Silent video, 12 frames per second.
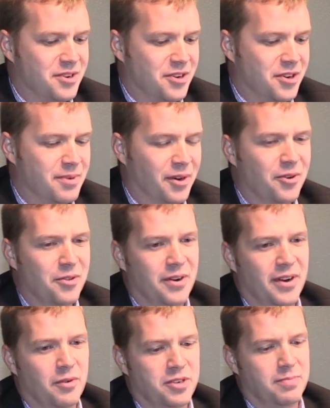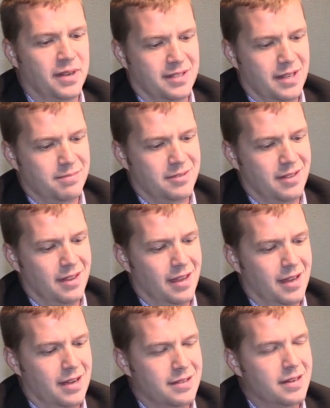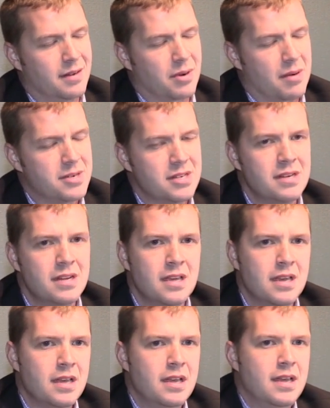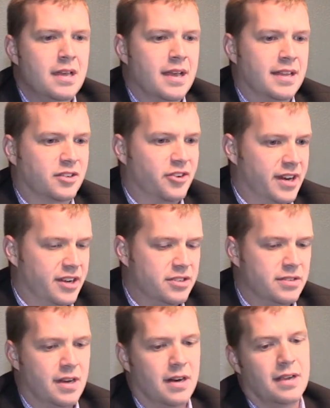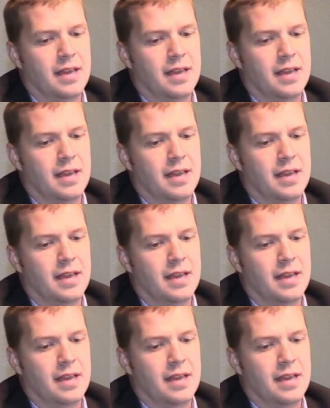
urban growth area, which butts up to the city of Bremerton, and it's created issues there.